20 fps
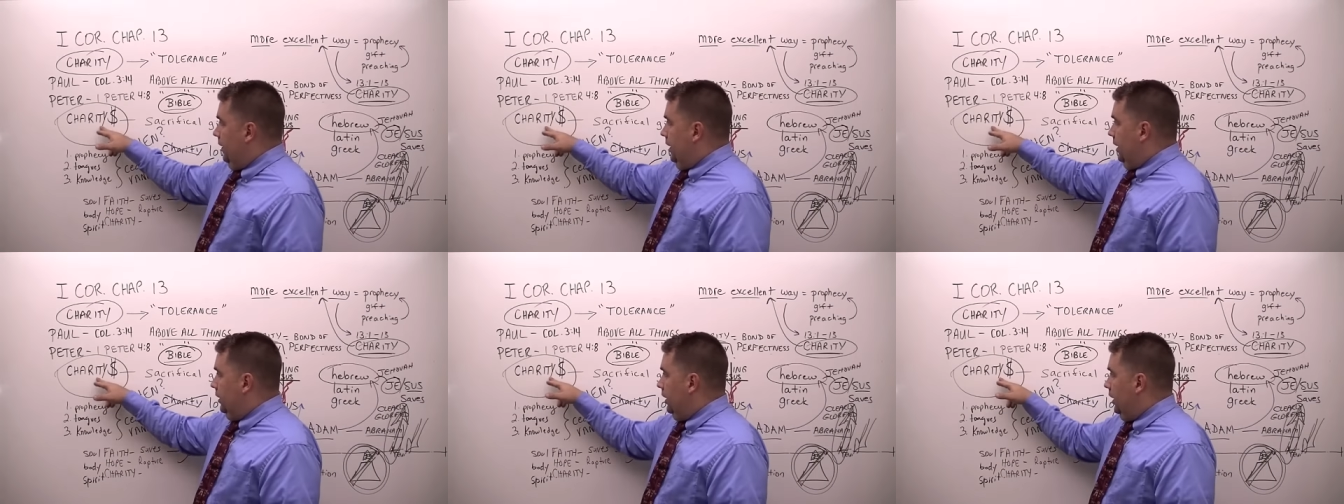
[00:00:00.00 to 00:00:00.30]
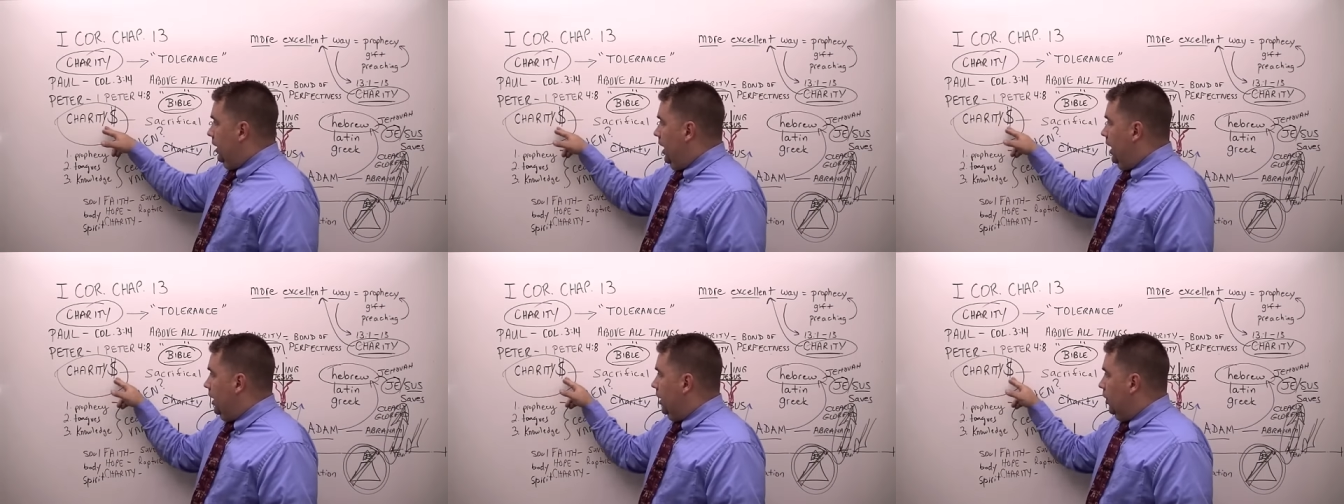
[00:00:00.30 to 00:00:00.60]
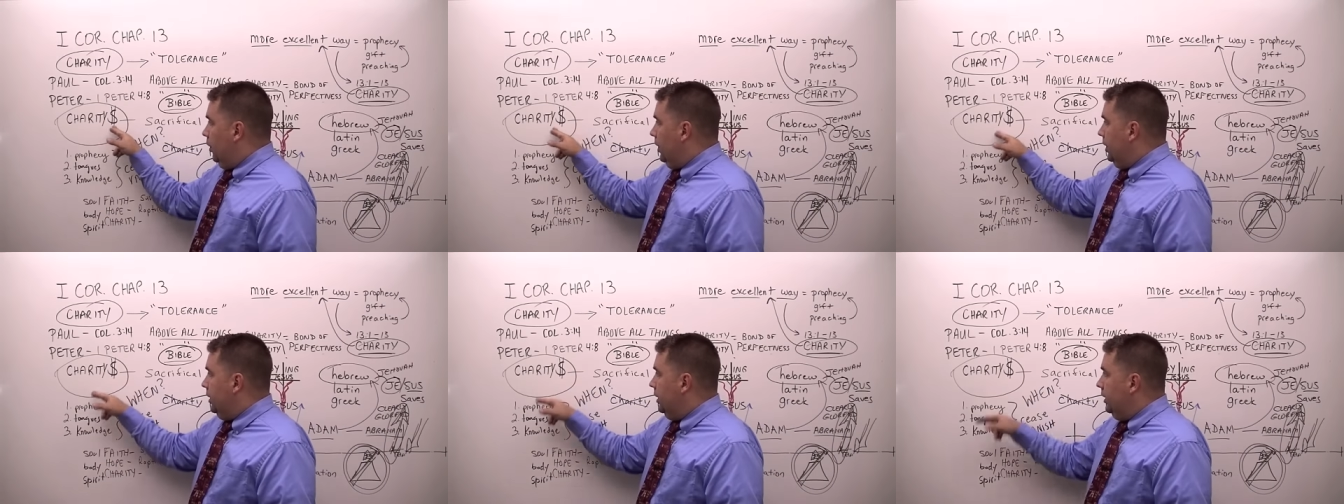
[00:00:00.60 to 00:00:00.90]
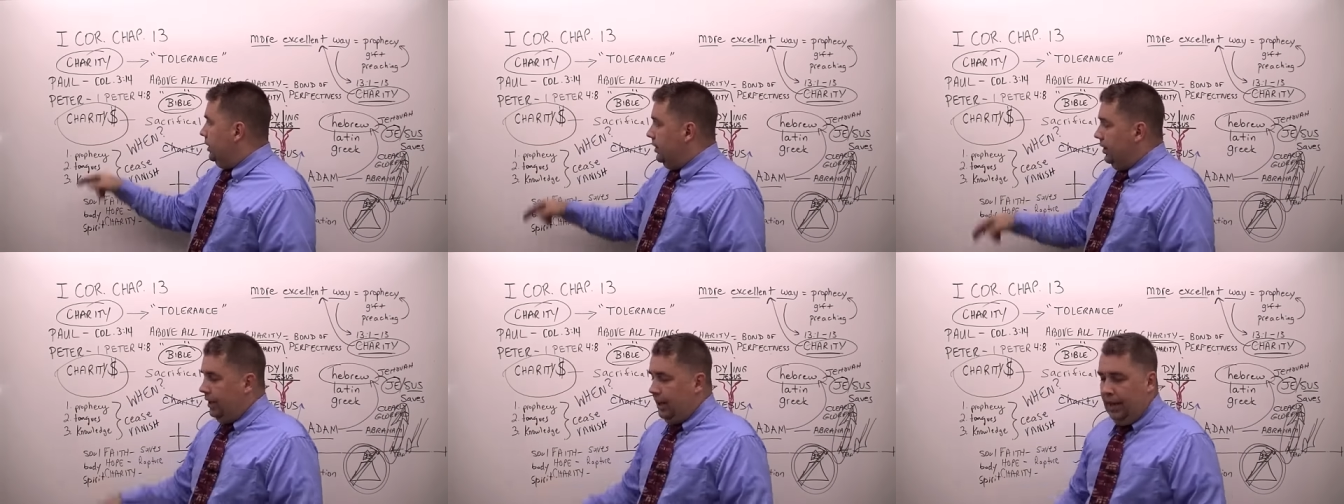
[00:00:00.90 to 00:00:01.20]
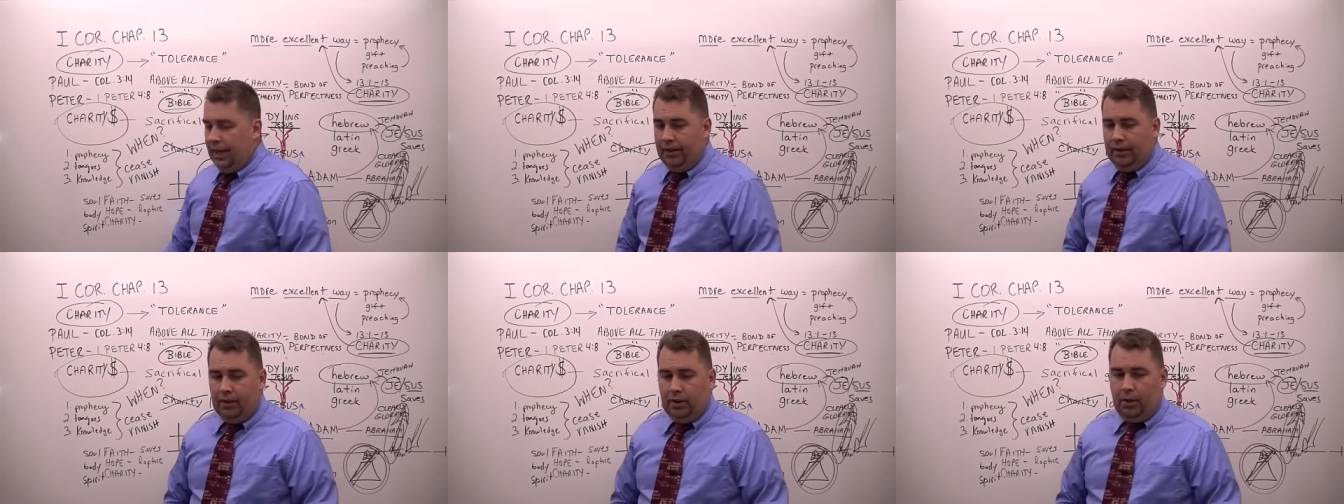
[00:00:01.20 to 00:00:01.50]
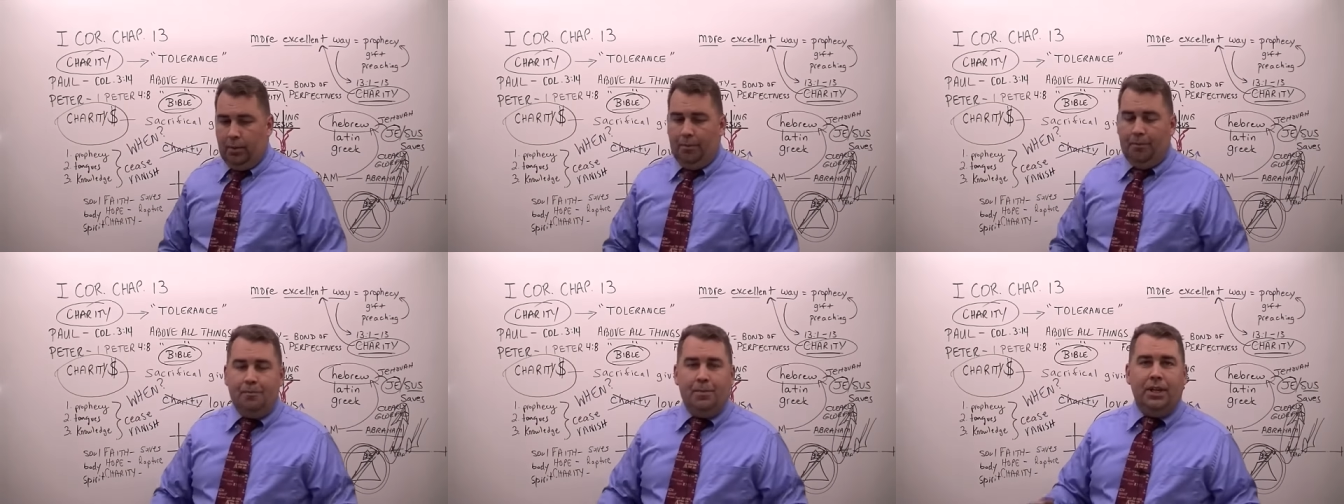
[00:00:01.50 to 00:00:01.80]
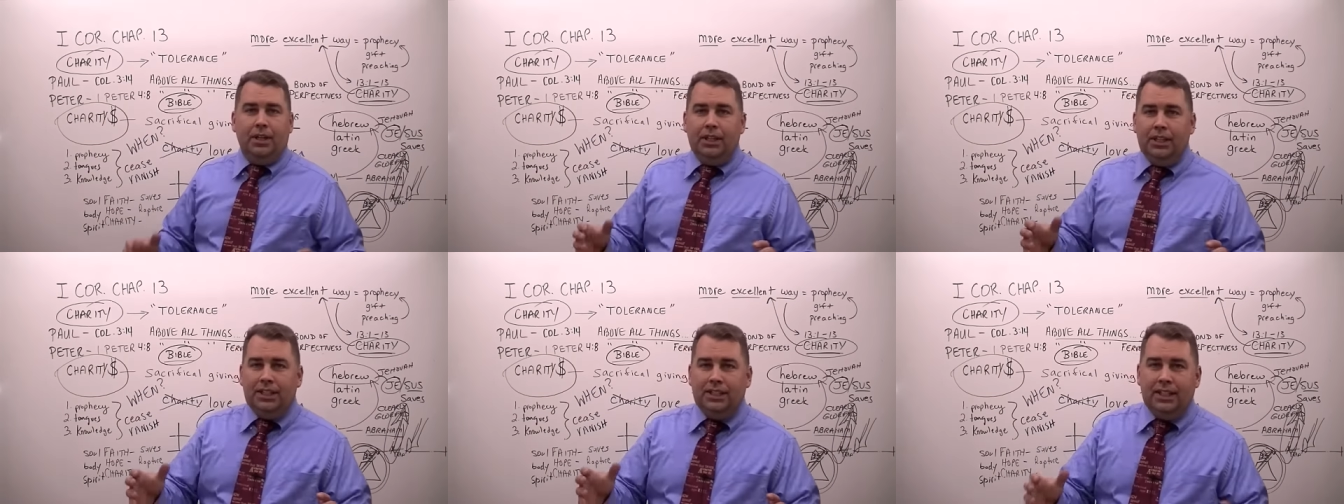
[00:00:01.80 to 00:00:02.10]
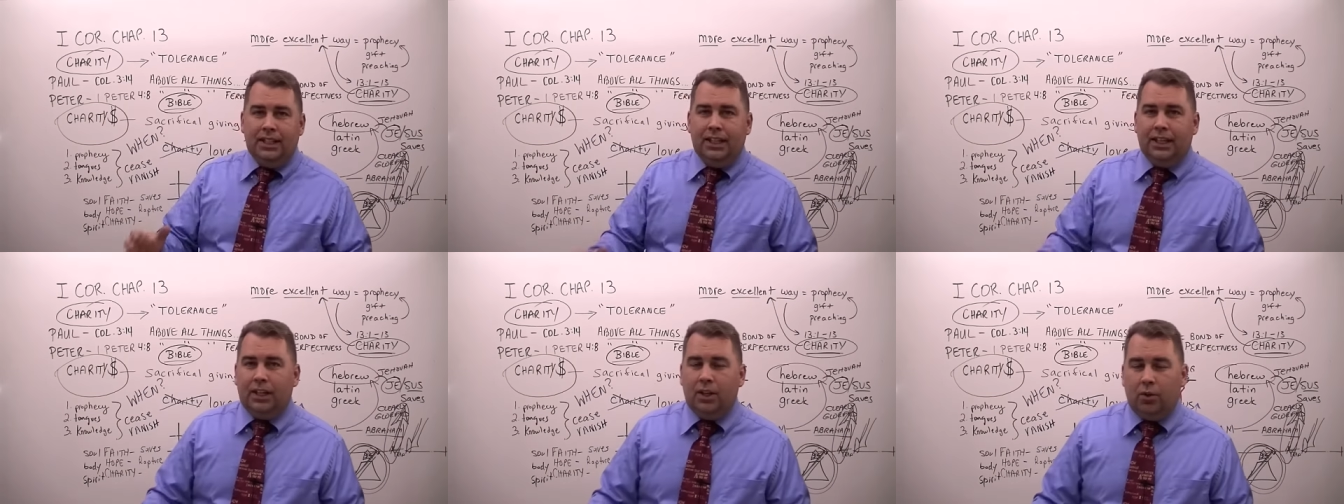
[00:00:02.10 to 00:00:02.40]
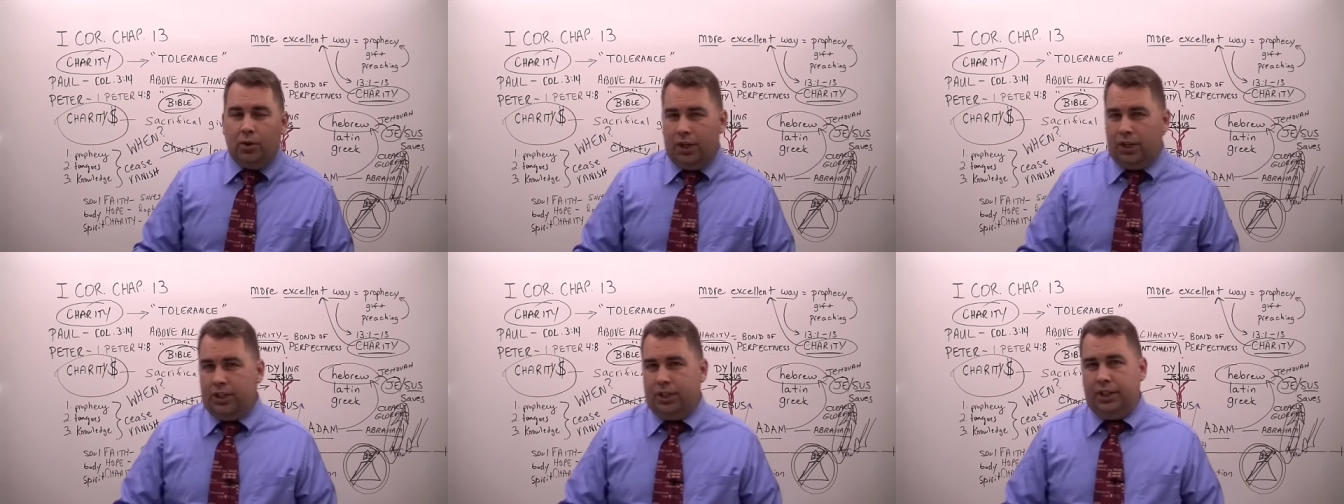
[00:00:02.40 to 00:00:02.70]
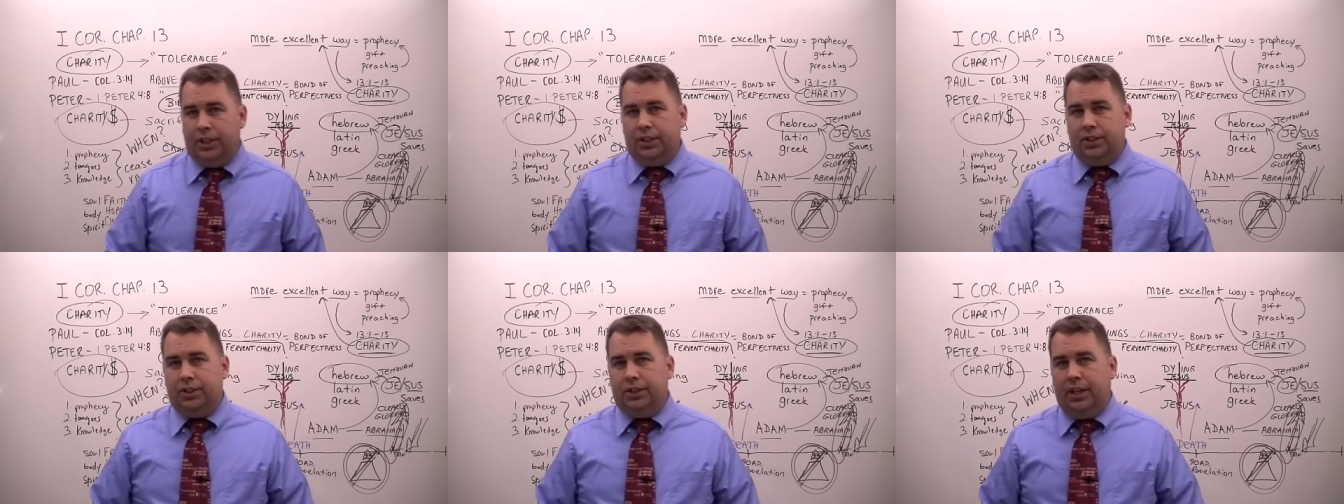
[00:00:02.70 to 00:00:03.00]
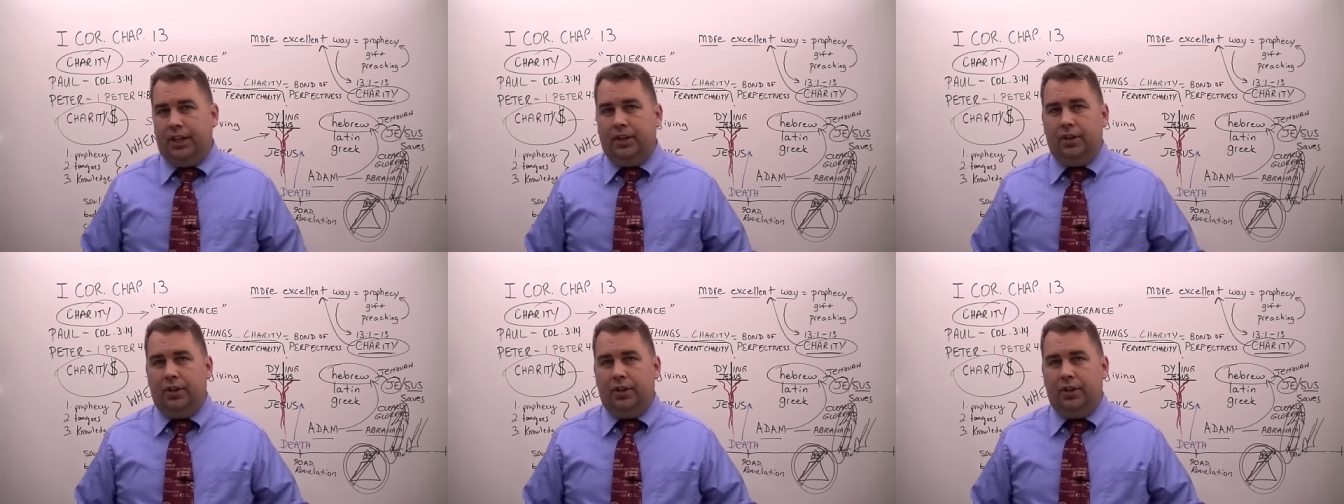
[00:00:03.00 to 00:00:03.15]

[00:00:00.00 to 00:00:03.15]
There's a lot of Christians today that are militant Christians,